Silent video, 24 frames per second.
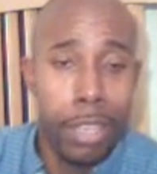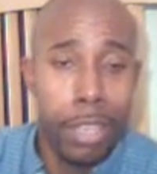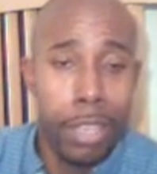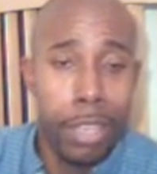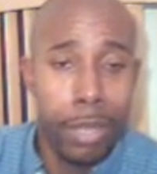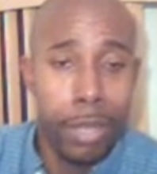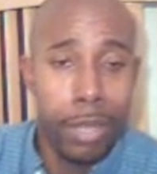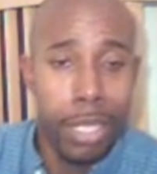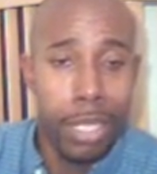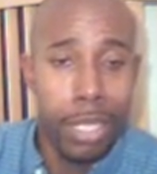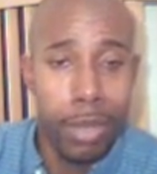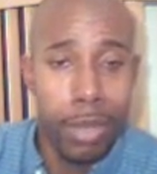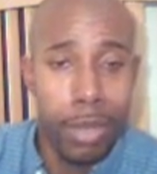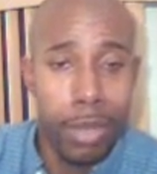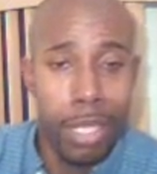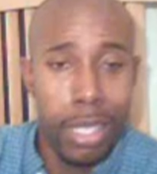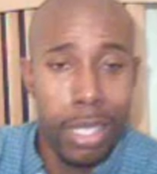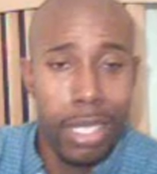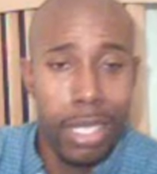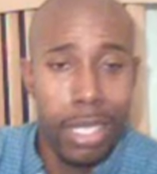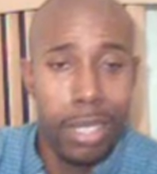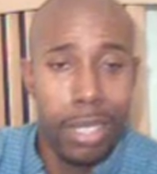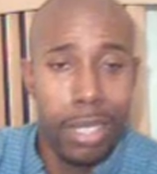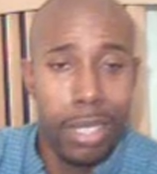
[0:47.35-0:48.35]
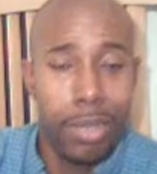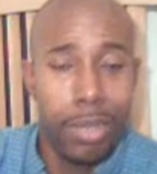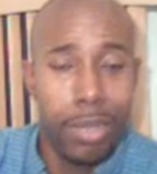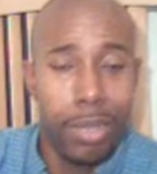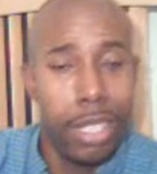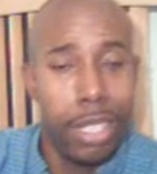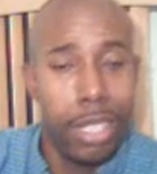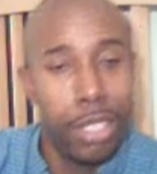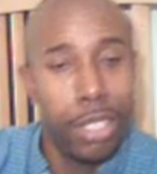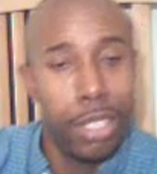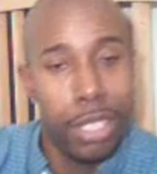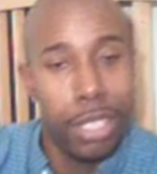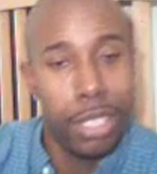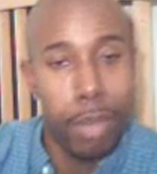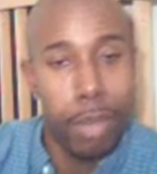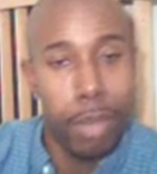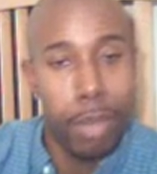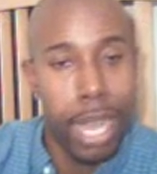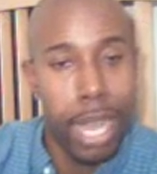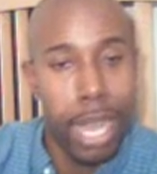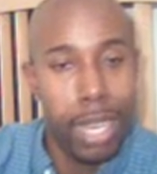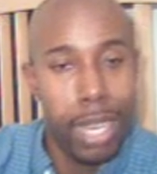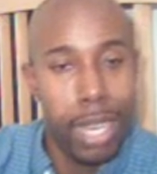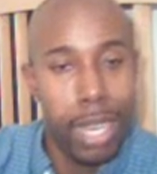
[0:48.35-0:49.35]
Someone steals one, you just buy
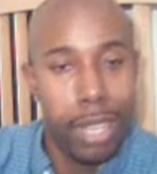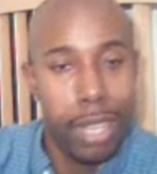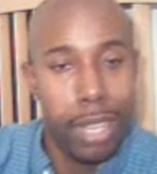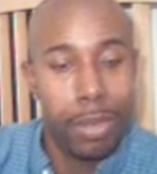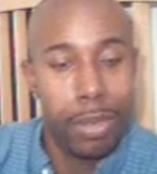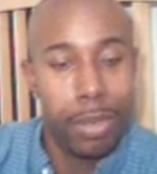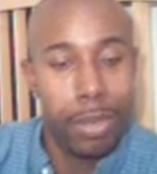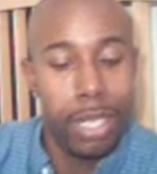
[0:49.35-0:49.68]
another one.